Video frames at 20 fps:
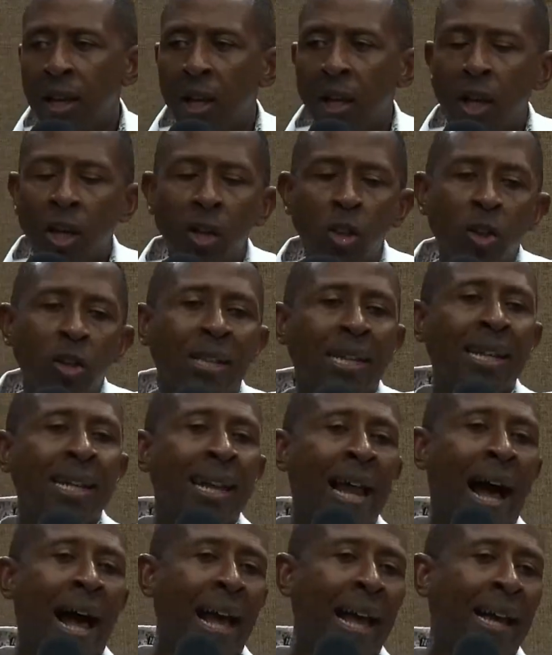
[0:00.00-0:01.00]
you
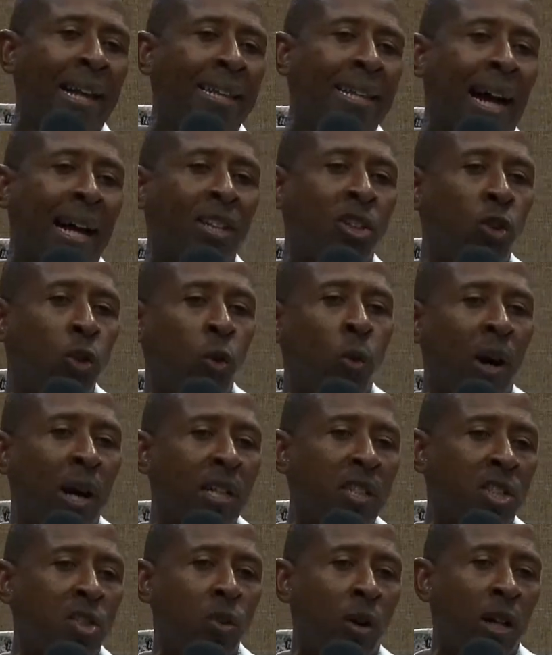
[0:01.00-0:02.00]
deny that you and
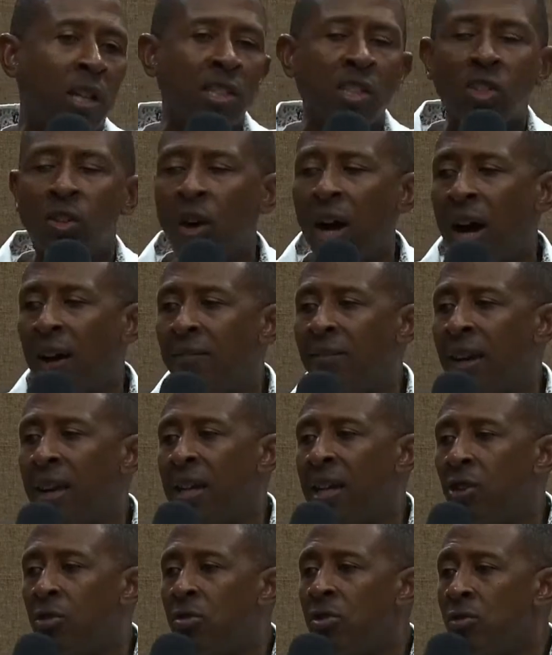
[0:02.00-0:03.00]
so have
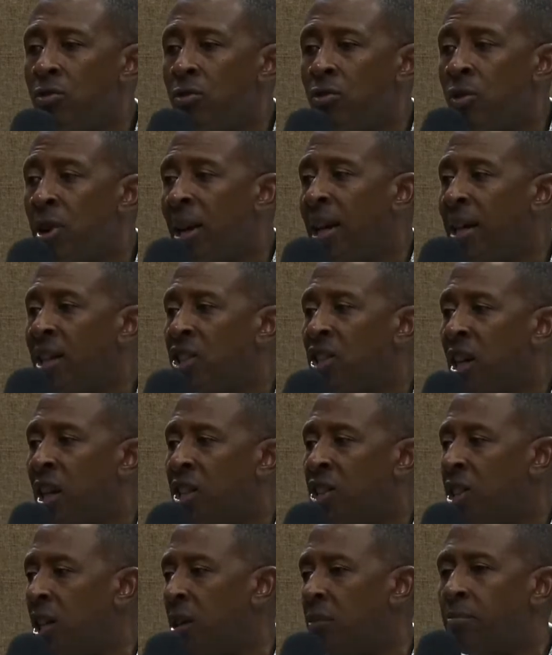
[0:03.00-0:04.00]
any
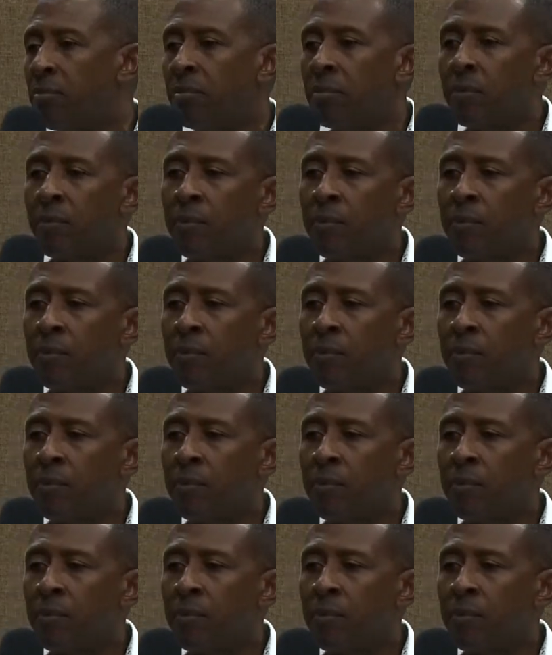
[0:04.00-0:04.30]
relationship.